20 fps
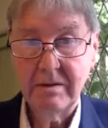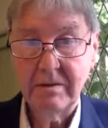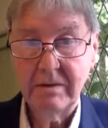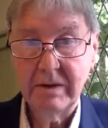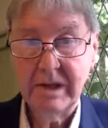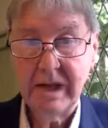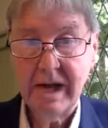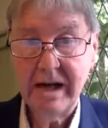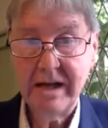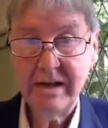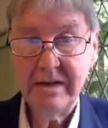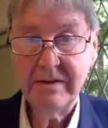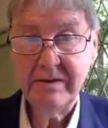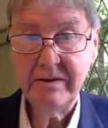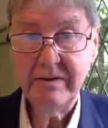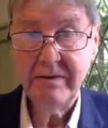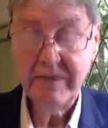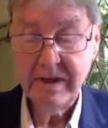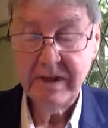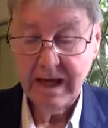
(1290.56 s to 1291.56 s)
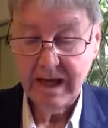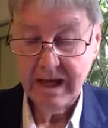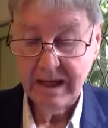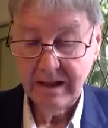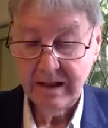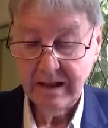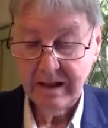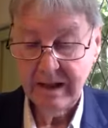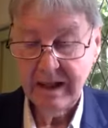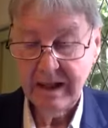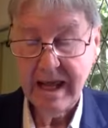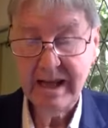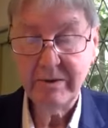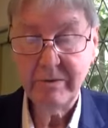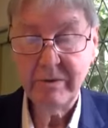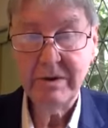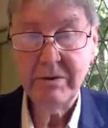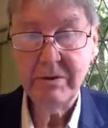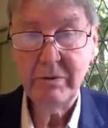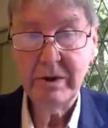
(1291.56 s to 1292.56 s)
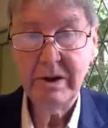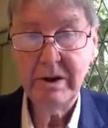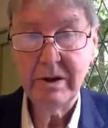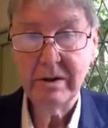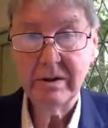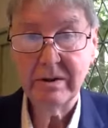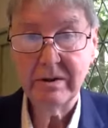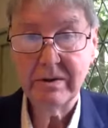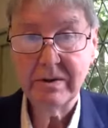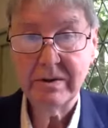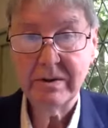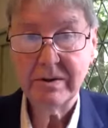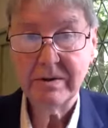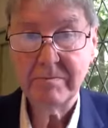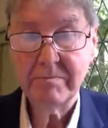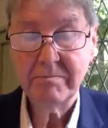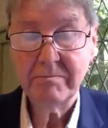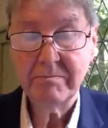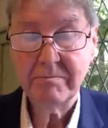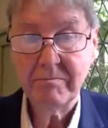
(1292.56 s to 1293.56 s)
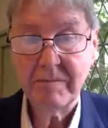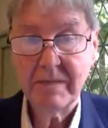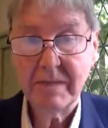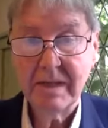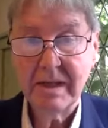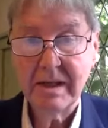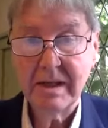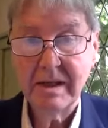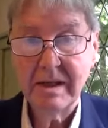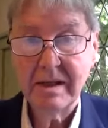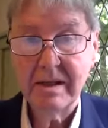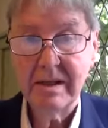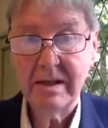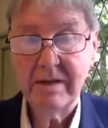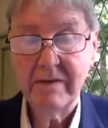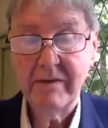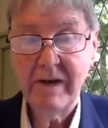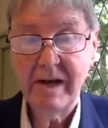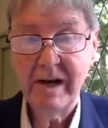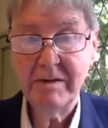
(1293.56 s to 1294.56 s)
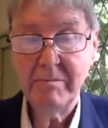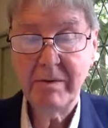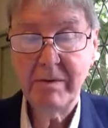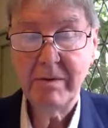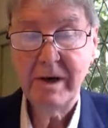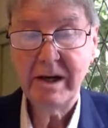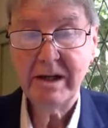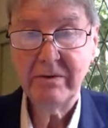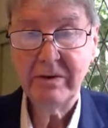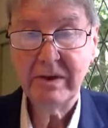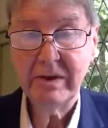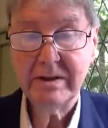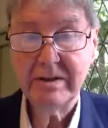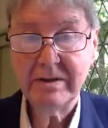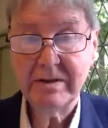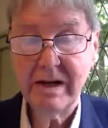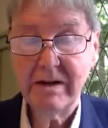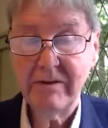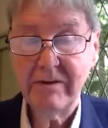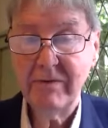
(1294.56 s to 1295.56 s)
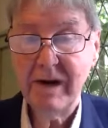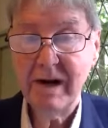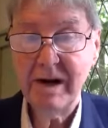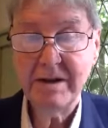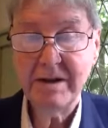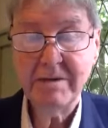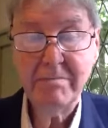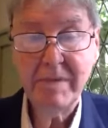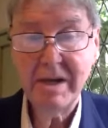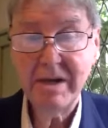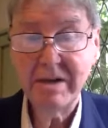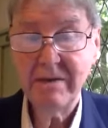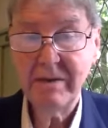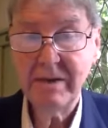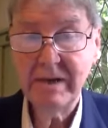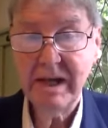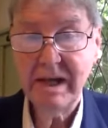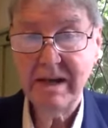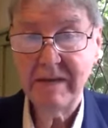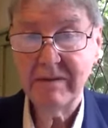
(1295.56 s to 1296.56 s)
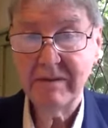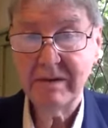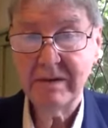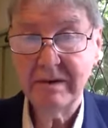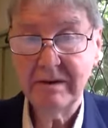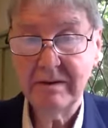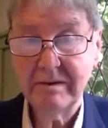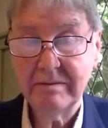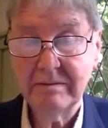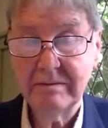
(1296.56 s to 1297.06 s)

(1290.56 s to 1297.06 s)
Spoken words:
Regardless of the language we use, the divine matrix, our Father, Mother in heaven,